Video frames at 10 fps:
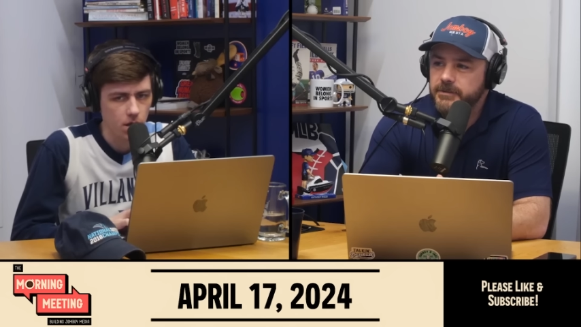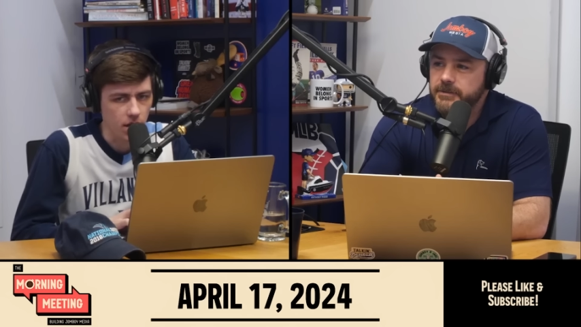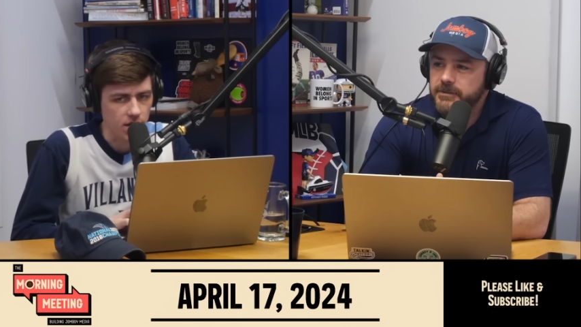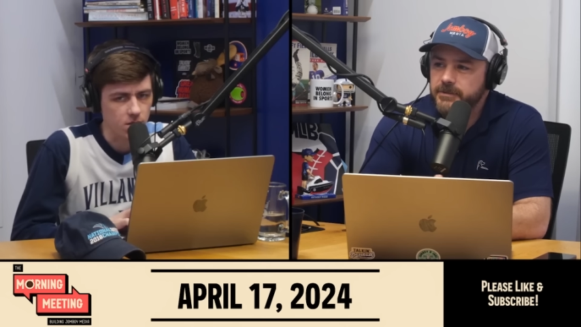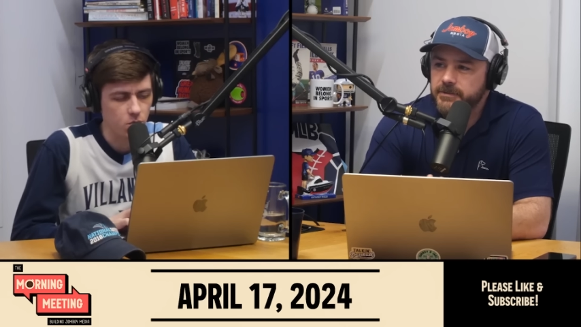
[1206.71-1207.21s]

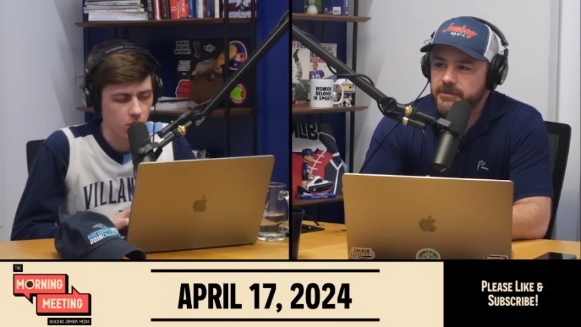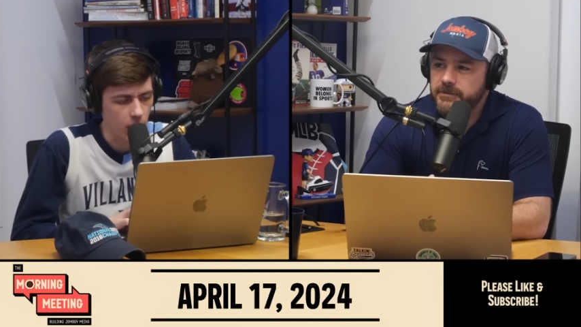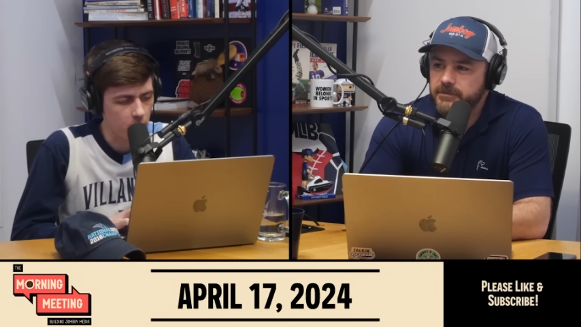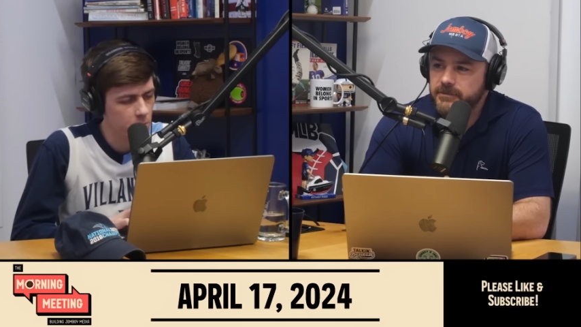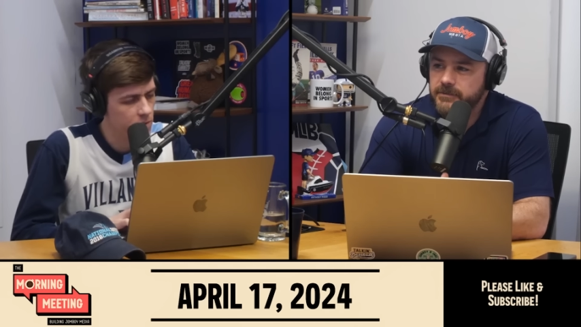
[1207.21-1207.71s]
Speaker 1: That's
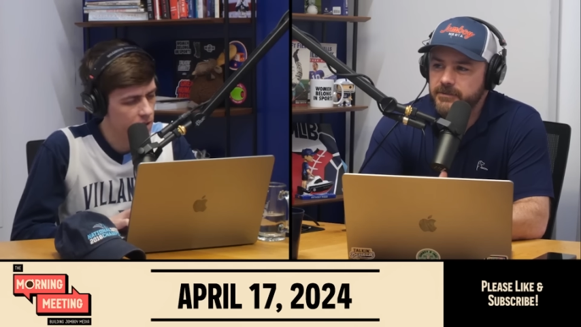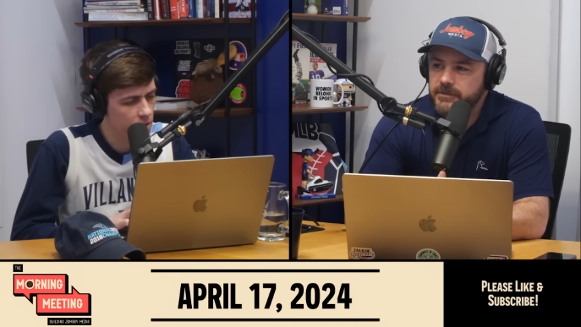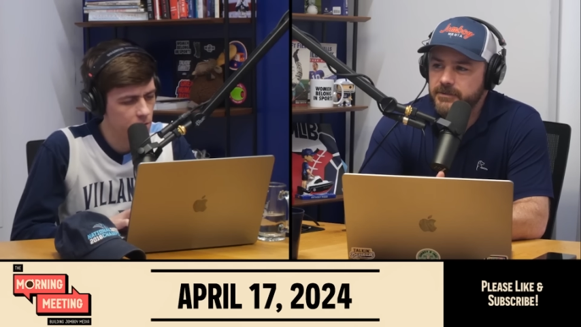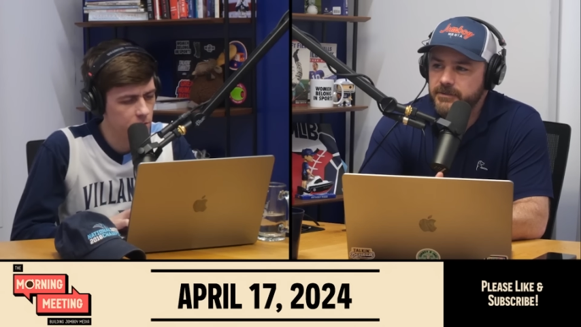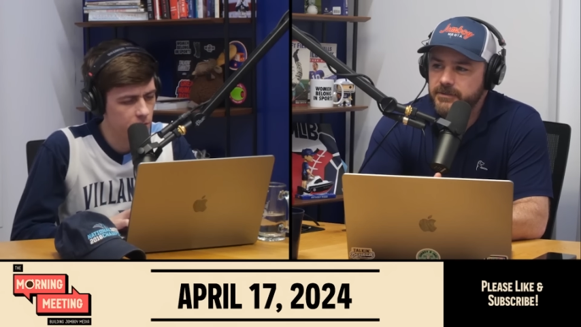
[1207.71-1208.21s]
probably a
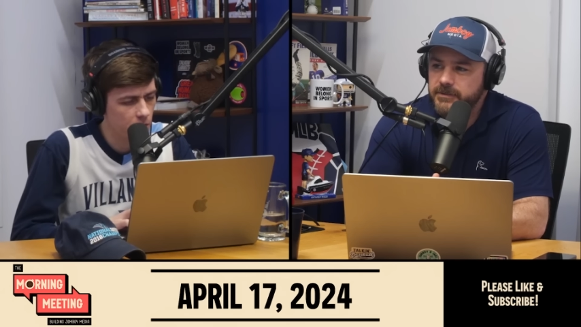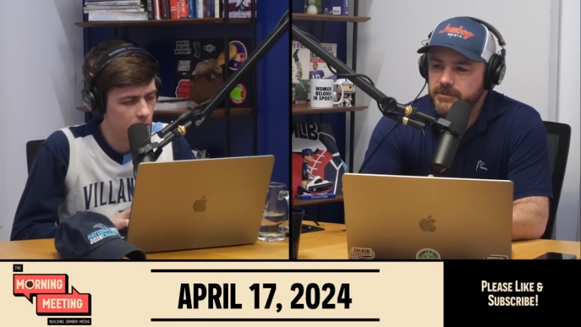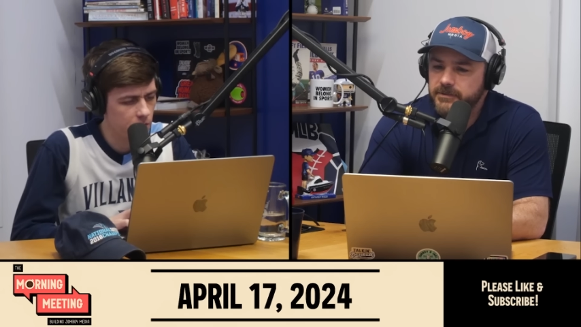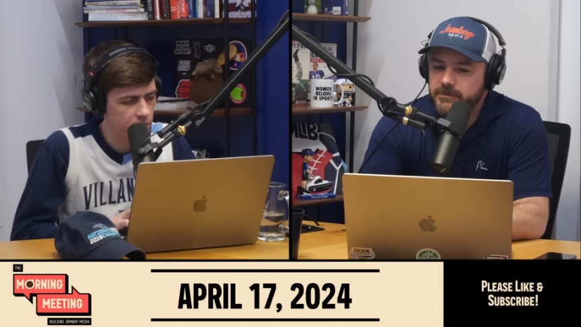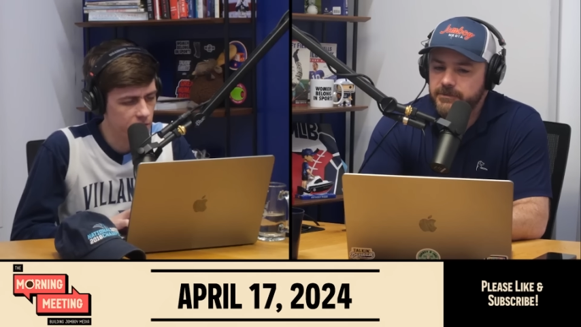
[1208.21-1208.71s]
little far
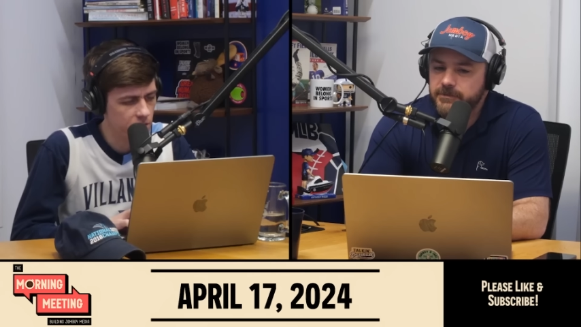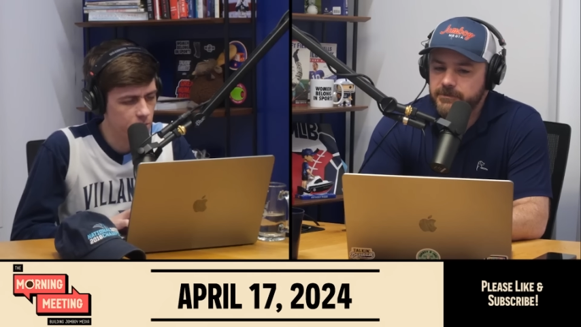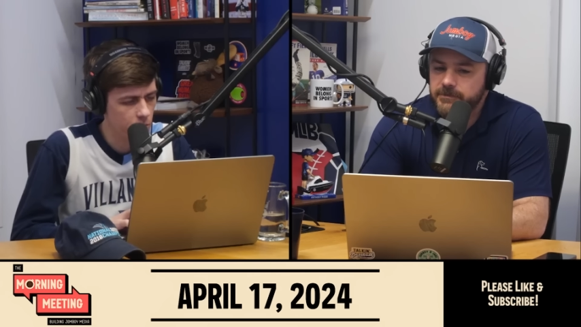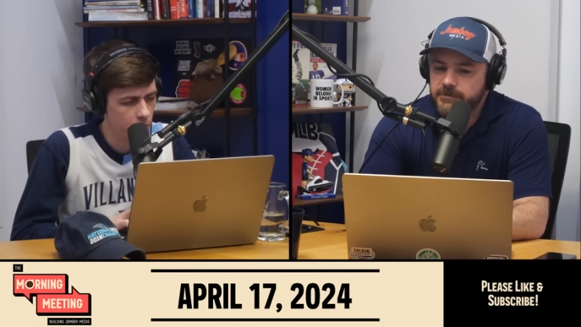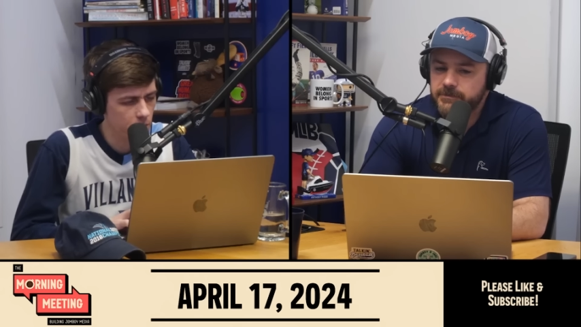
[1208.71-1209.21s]
off at this
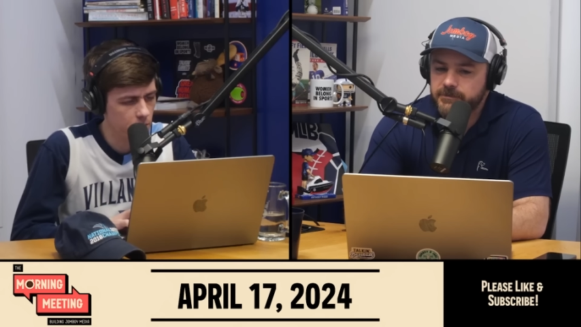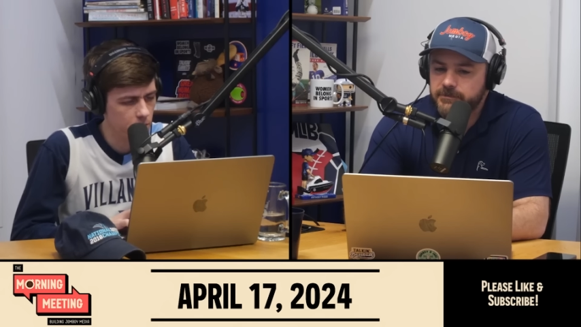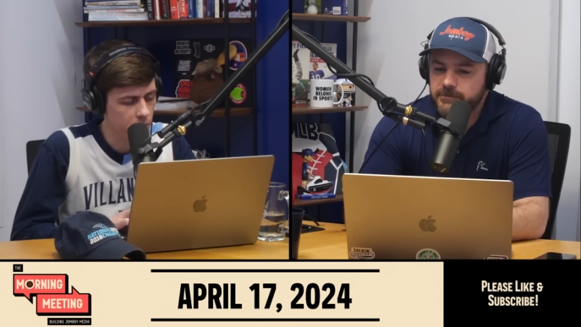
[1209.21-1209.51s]
point,